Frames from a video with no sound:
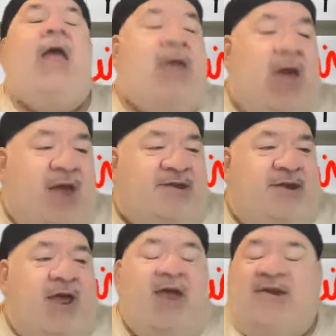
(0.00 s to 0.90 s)
Yes,
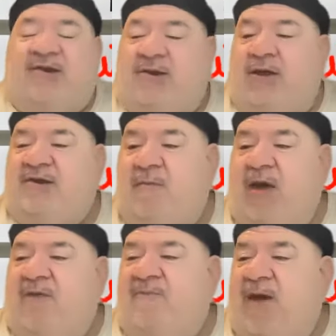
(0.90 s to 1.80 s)
it is. As a
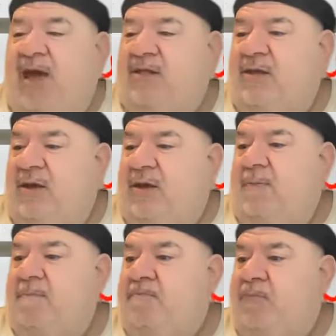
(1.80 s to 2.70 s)
matter of fact,
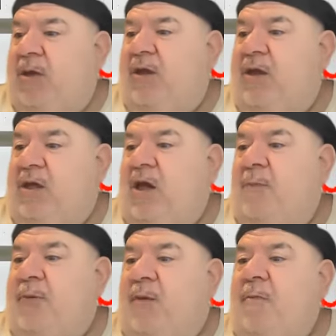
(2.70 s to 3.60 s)
in a
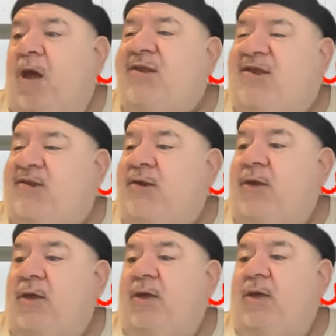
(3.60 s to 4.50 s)
couple of months,
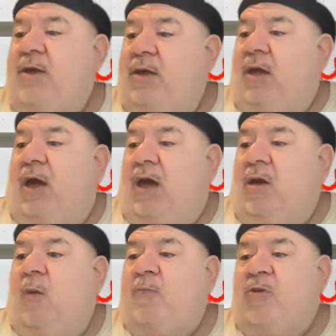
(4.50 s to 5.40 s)
I
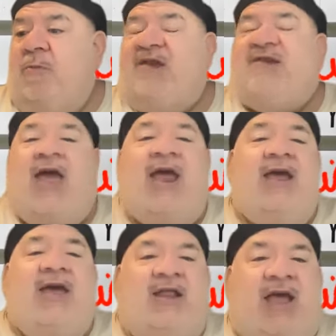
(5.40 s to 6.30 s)
hope to be
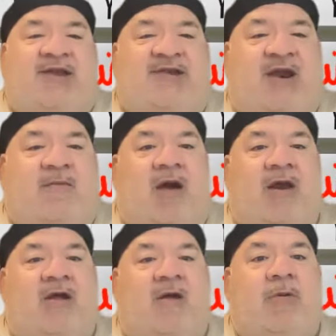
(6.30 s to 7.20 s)
standing at that Santa
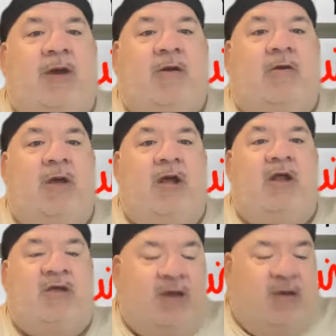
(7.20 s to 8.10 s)
Monica Pier. I'll
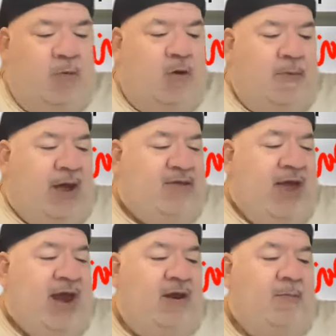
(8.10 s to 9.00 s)
tell you more about
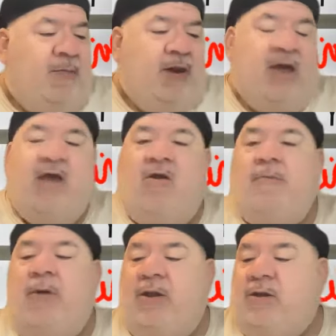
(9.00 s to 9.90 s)
that a little bit later, but